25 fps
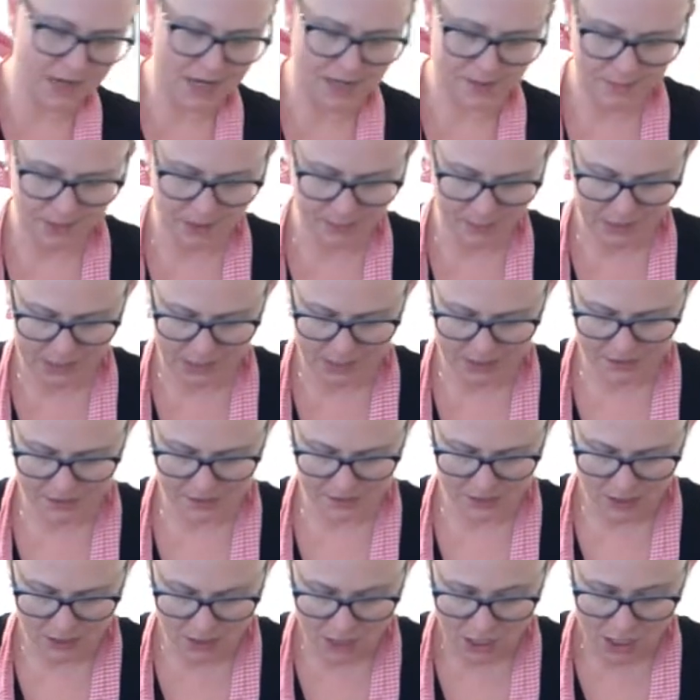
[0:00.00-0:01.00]
had a big piece,
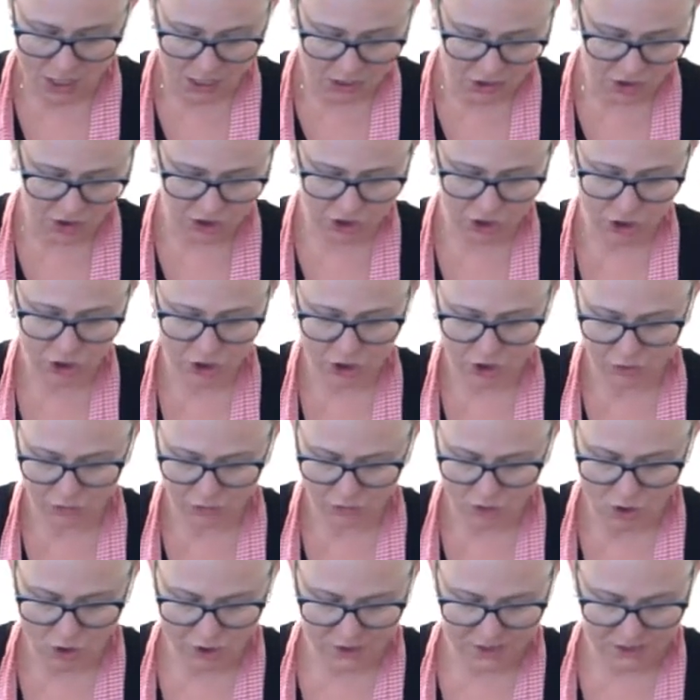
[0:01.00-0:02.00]
just to cook the
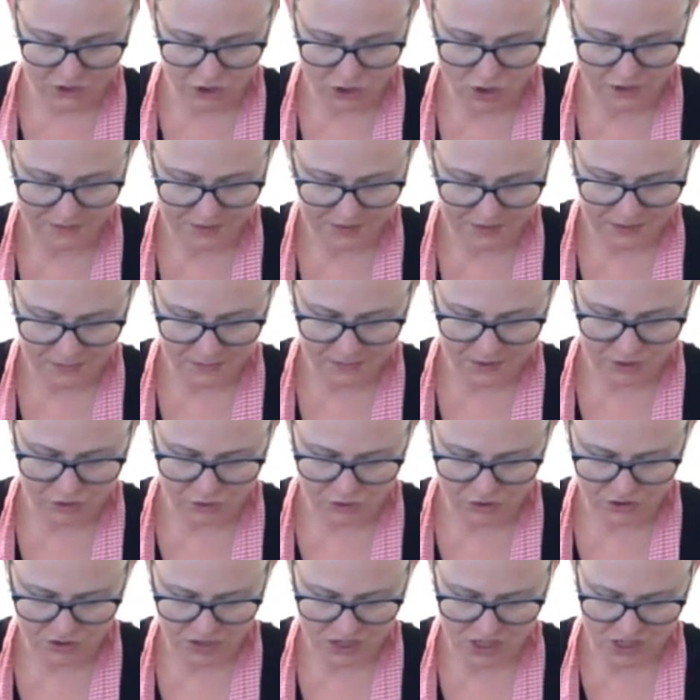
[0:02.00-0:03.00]
rawness off them, so
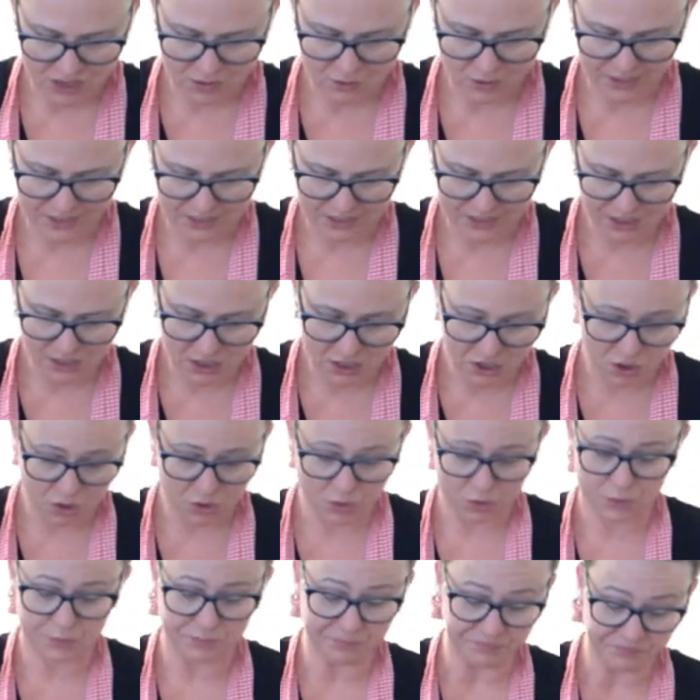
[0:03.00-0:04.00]
they're not quite
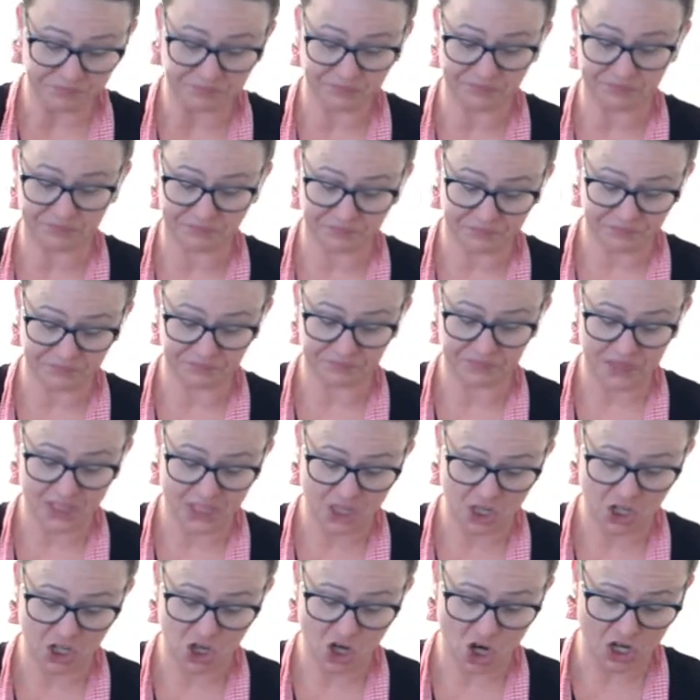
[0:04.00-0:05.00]
so
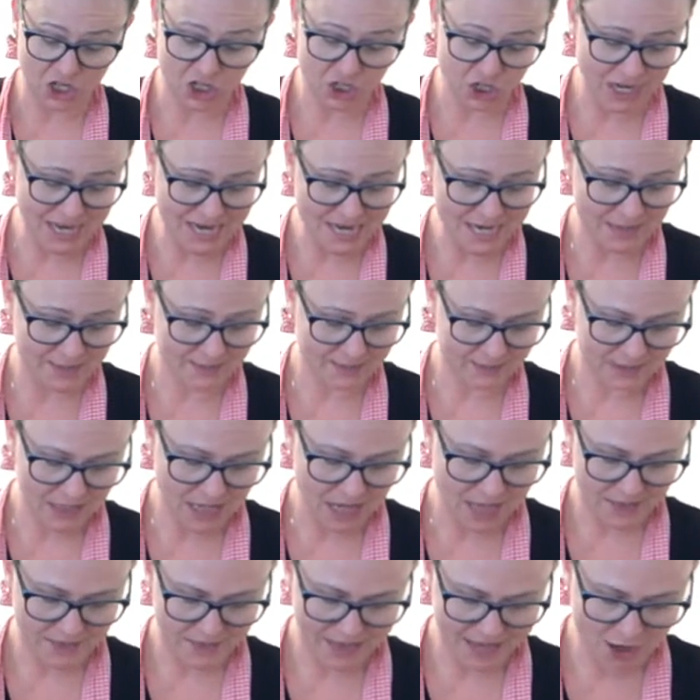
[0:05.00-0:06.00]
crunchy.
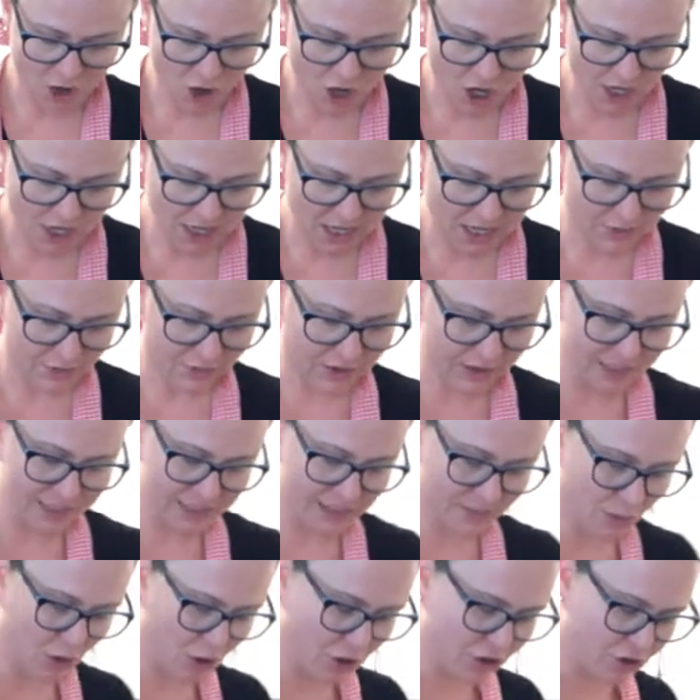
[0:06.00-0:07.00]
They are cut really
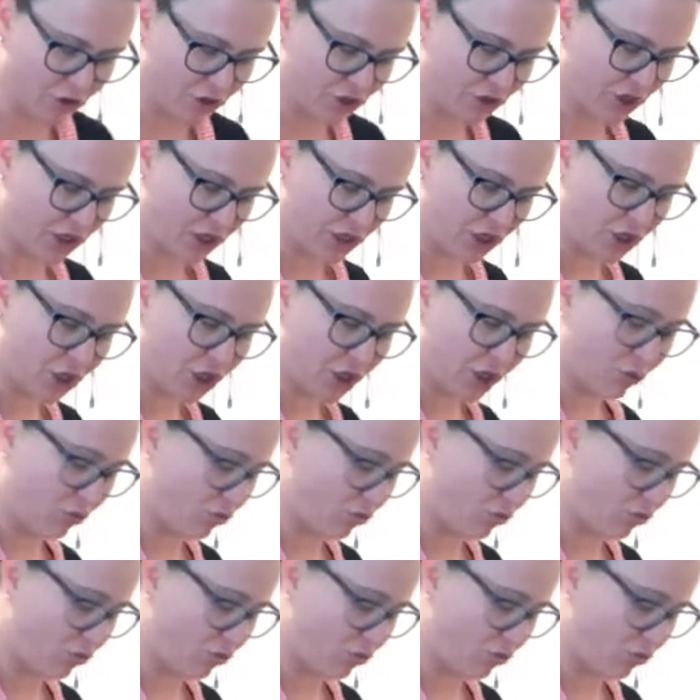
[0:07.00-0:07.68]
small, so they're going to cook